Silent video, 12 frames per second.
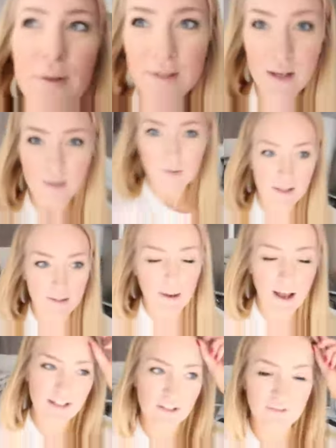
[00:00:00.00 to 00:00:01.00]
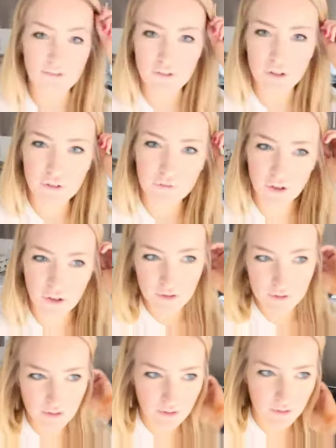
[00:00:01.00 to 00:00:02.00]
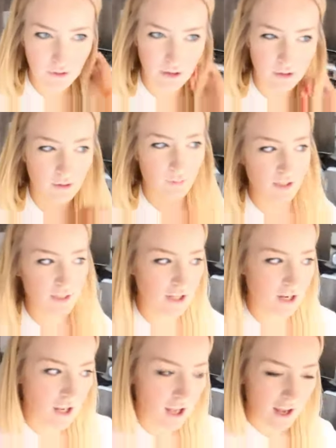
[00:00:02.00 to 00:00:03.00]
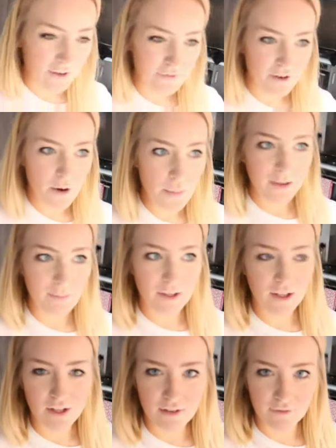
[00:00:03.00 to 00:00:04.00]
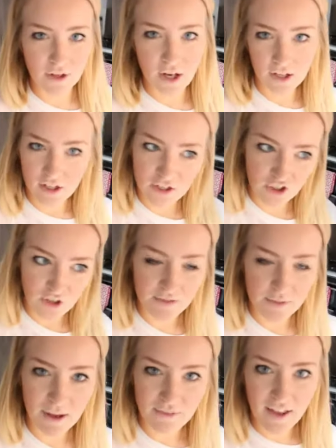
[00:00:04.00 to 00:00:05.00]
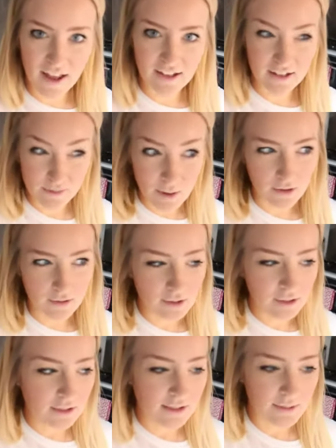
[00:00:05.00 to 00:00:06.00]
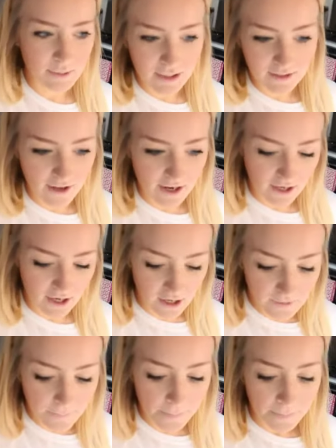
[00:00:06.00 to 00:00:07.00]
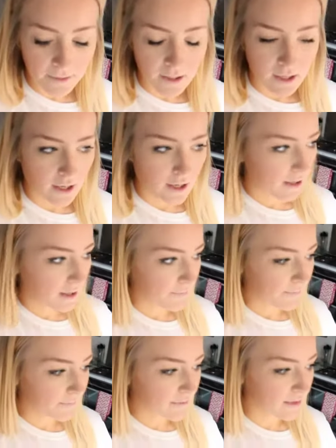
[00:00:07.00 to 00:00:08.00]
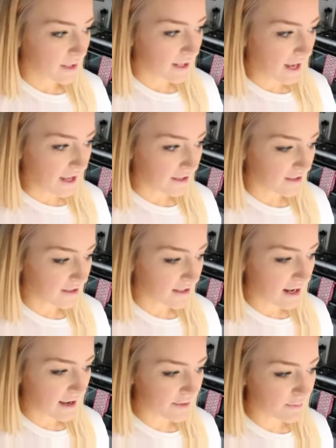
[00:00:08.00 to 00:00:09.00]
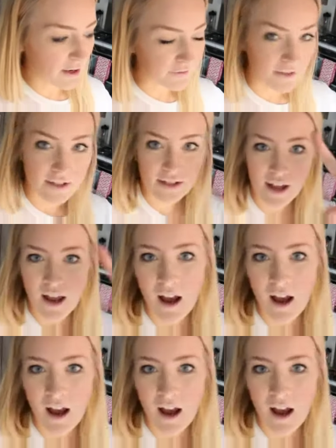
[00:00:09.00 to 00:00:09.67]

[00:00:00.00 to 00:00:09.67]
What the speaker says: also got this passion fruit frozen yogurt, which I feel might be good if you like shoved a bit of that in as well. So I might give that a go. So yeah, just gonna have some breakfast.